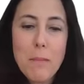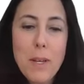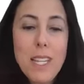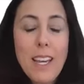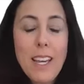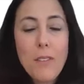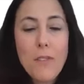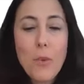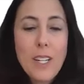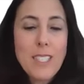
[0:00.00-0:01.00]
But like,
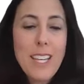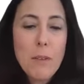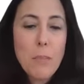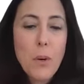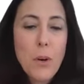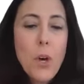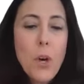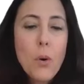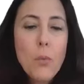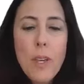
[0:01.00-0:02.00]
for example,
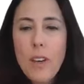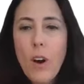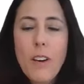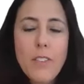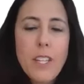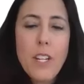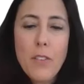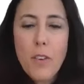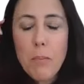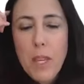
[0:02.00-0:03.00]
we often hear
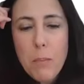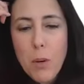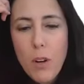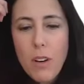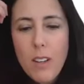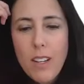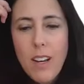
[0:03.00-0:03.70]
from people